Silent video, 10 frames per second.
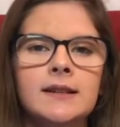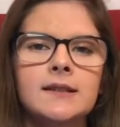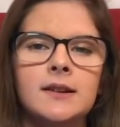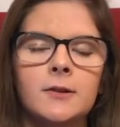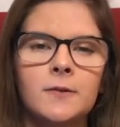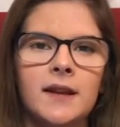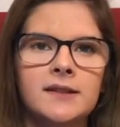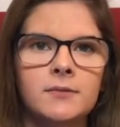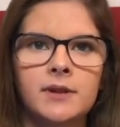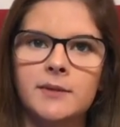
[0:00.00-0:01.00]
So
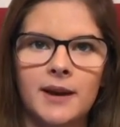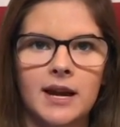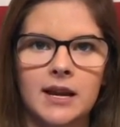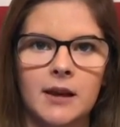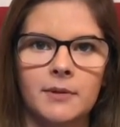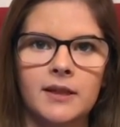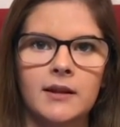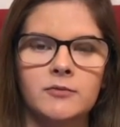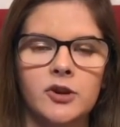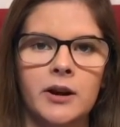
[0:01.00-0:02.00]
that's a really bad habit that
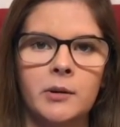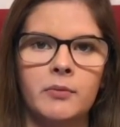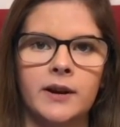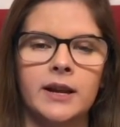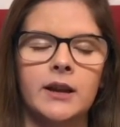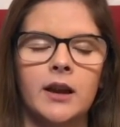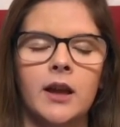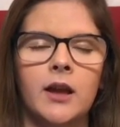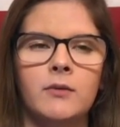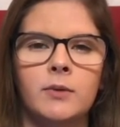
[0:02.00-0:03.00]
I'm trying to break.
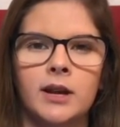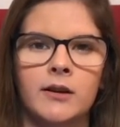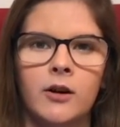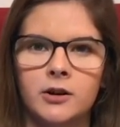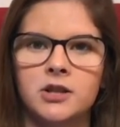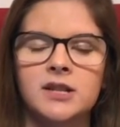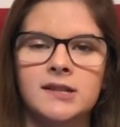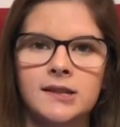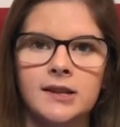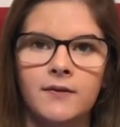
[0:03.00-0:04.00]
And when I
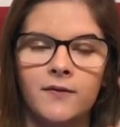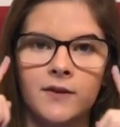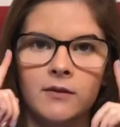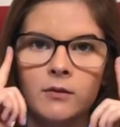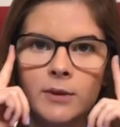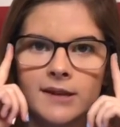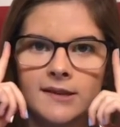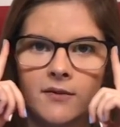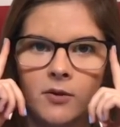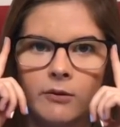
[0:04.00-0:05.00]
consciously feel
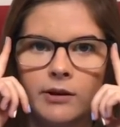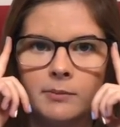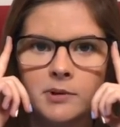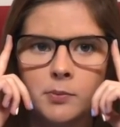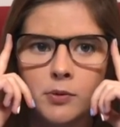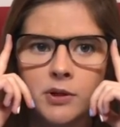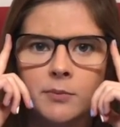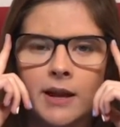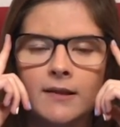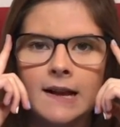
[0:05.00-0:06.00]
myself going up to push
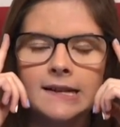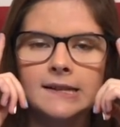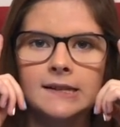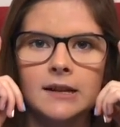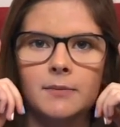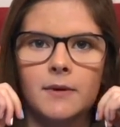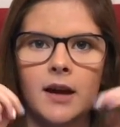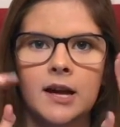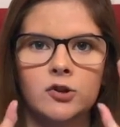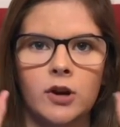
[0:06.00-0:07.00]
my glasses up,
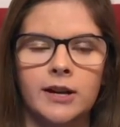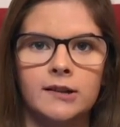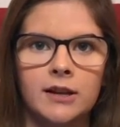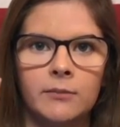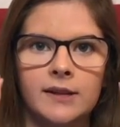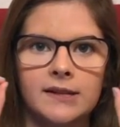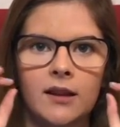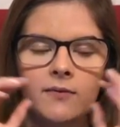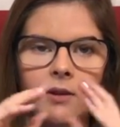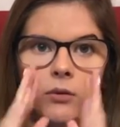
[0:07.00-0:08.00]
I try to tell
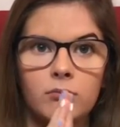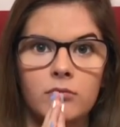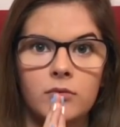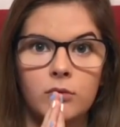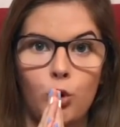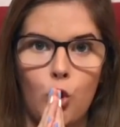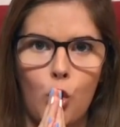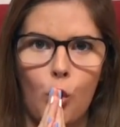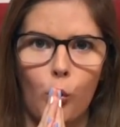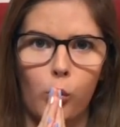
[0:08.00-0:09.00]
myself,
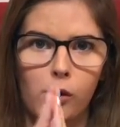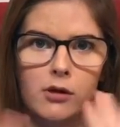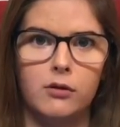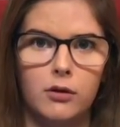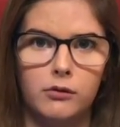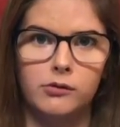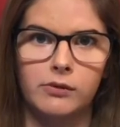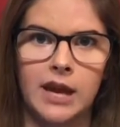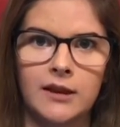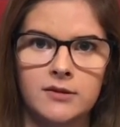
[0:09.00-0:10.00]
no, no, you
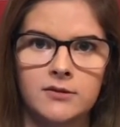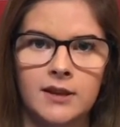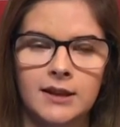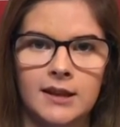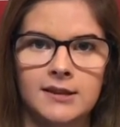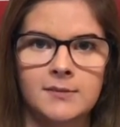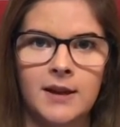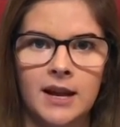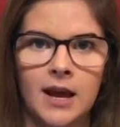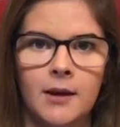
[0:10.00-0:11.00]
can't do that. That is
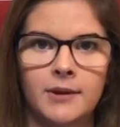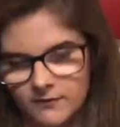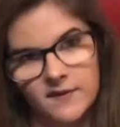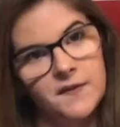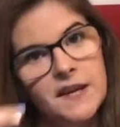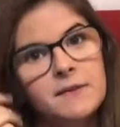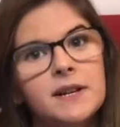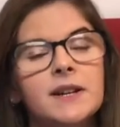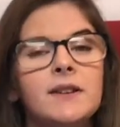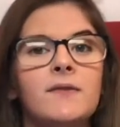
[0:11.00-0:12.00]
bad habit.
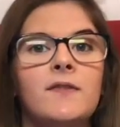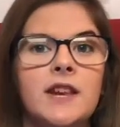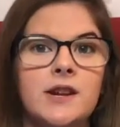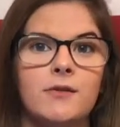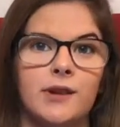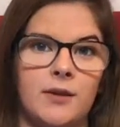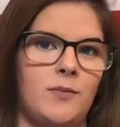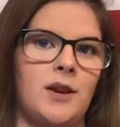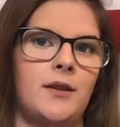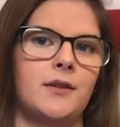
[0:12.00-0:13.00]
Favorite video game
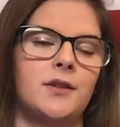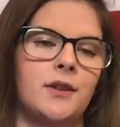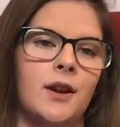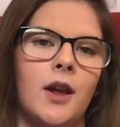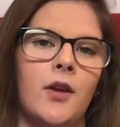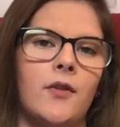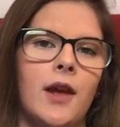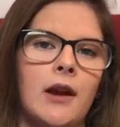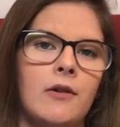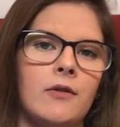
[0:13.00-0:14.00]
character?
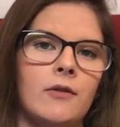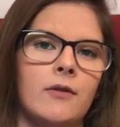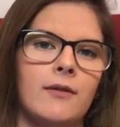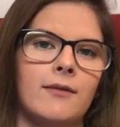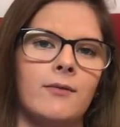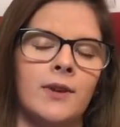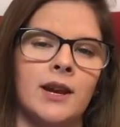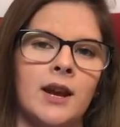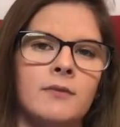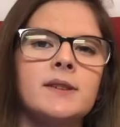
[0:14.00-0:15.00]
Now, when
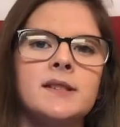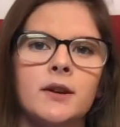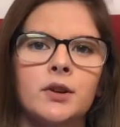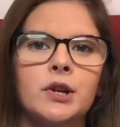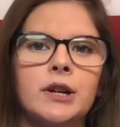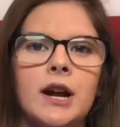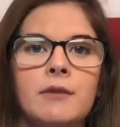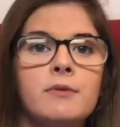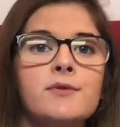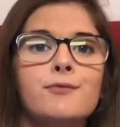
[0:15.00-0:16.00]
I was younger, I
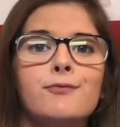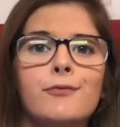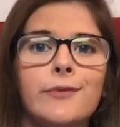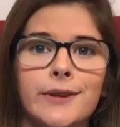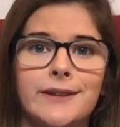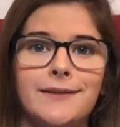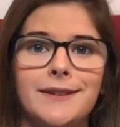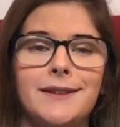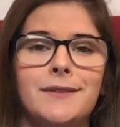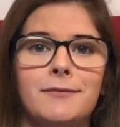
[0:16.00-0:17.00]
was
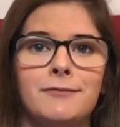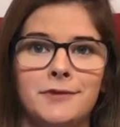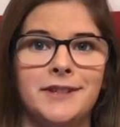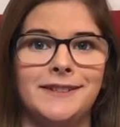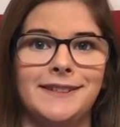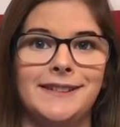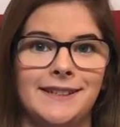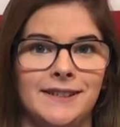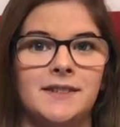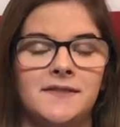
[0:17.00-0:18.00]
really, really
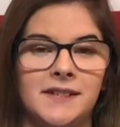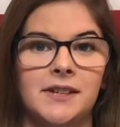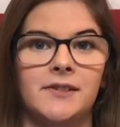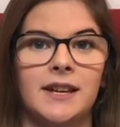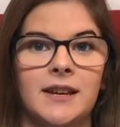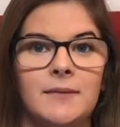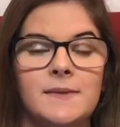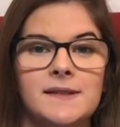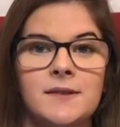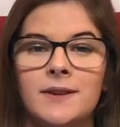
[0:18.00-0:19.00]
into video
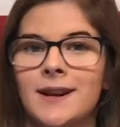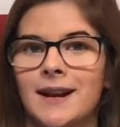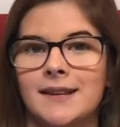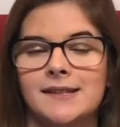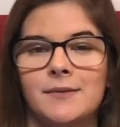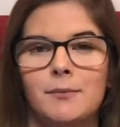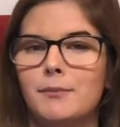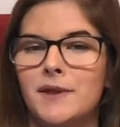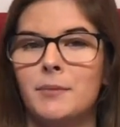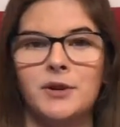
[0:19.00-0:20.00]
games. You can ask
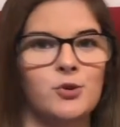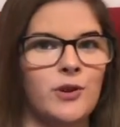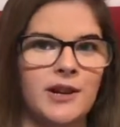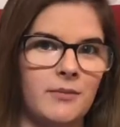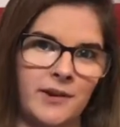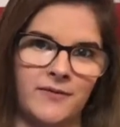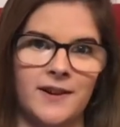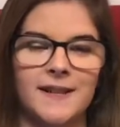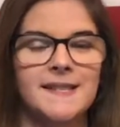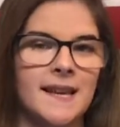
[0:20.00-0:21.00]
the majority of my
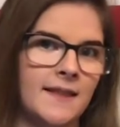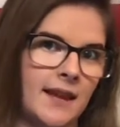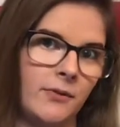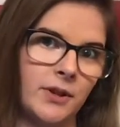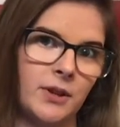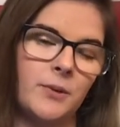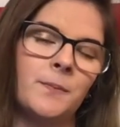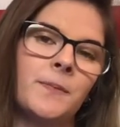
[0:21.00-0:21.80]
friends and they will know.